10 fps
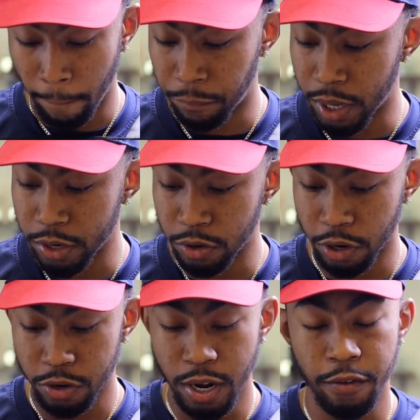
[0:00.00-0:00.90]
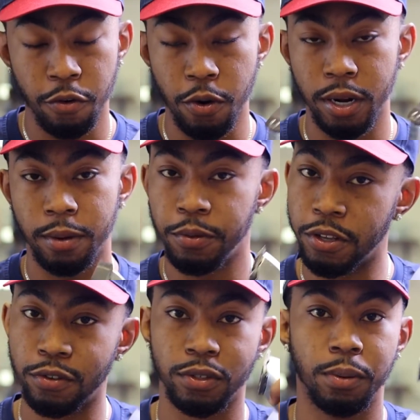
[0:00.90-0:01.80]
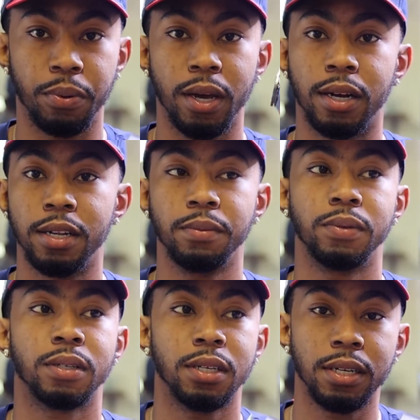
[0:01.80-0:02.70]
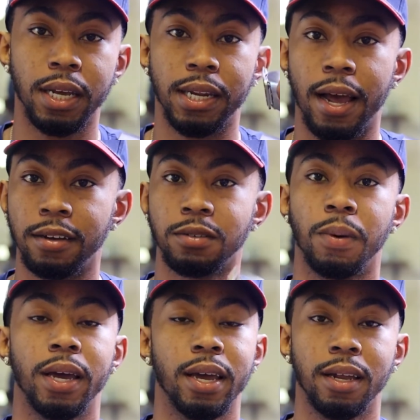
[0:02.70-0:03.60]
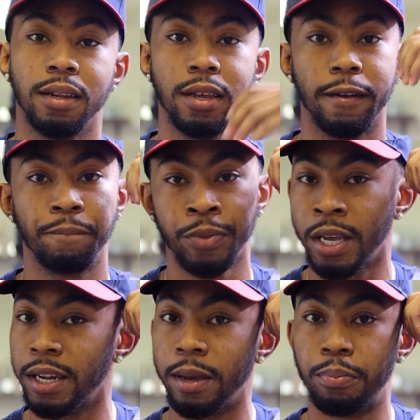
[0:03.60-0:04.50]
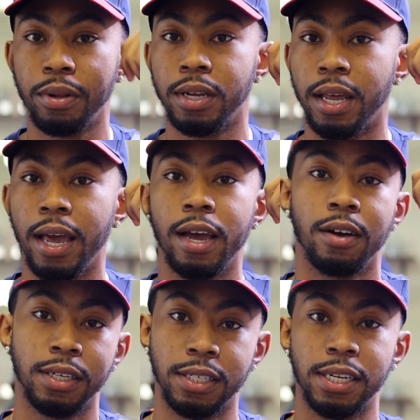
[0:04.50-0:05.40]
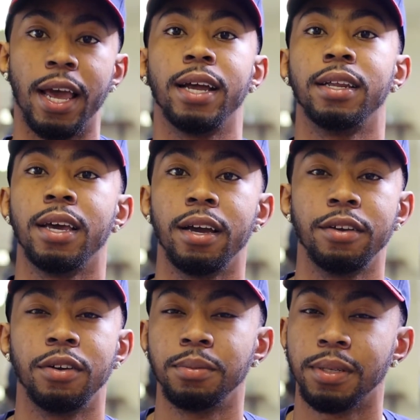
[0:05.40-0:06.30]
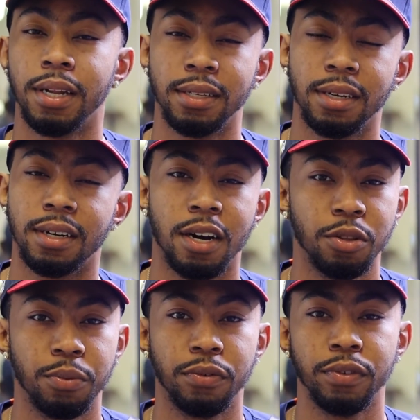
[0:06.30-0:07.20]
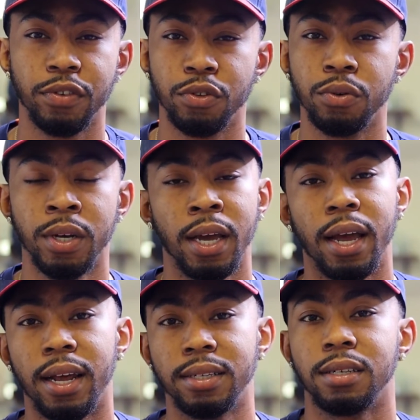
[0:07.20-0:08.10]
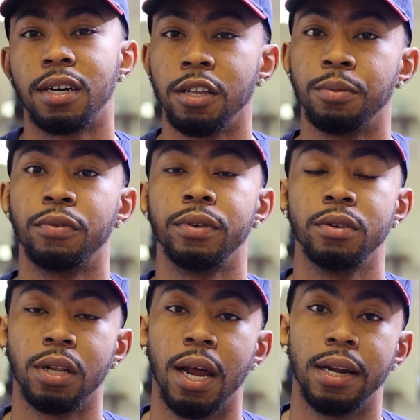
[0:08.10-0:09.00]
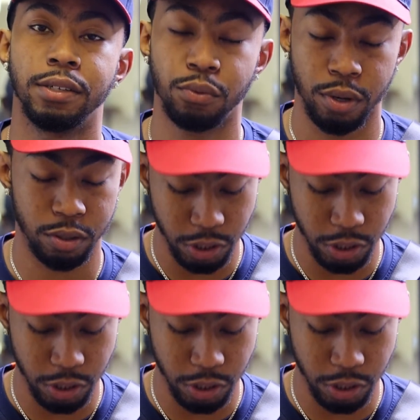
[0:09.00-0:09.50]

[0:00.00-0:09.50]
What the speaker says: But, you know, you never want to be using a pair of clippers and then they down somebody's head, and then they pull in the hair or they snag the hair. You know what I'm saying? That's uncomfortable for you, and that's uncomfortable for your client as well.